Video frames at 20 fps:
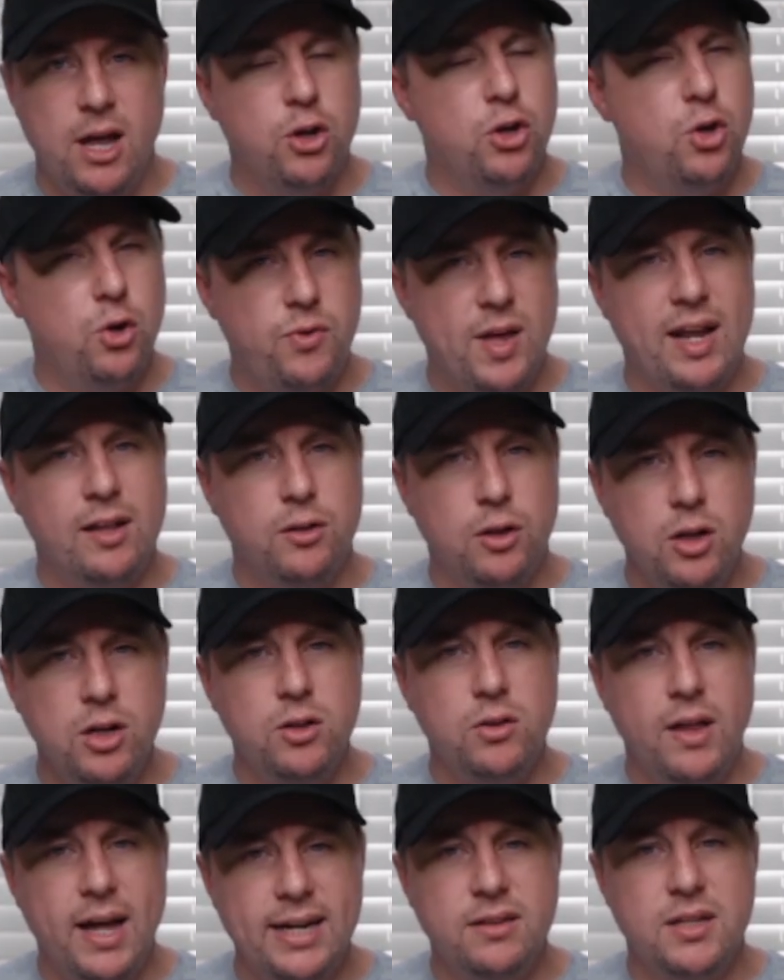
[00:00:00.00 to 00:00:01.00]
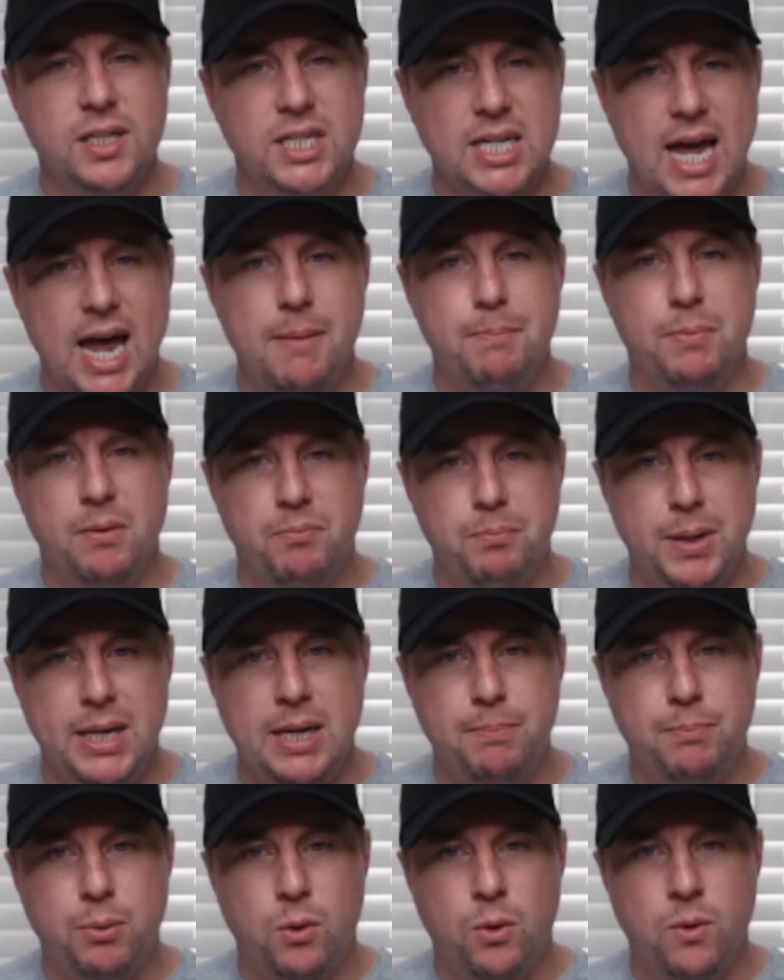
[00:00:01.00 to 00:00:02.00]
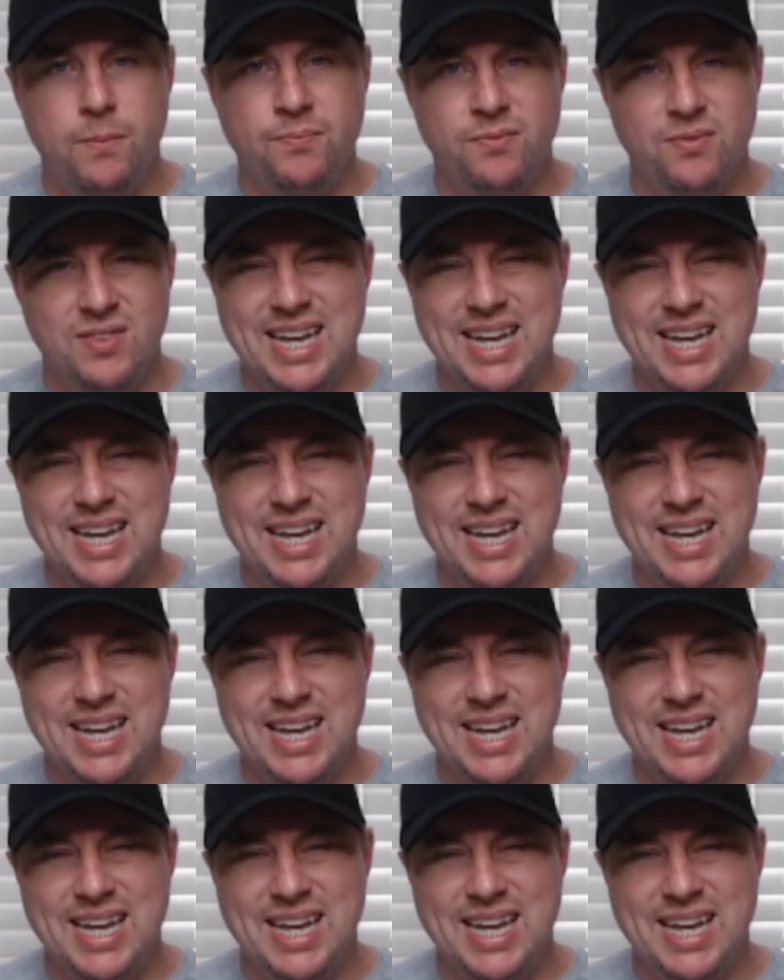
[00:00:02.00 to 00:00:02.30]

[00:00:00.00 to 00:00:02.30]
Do they look like the type of people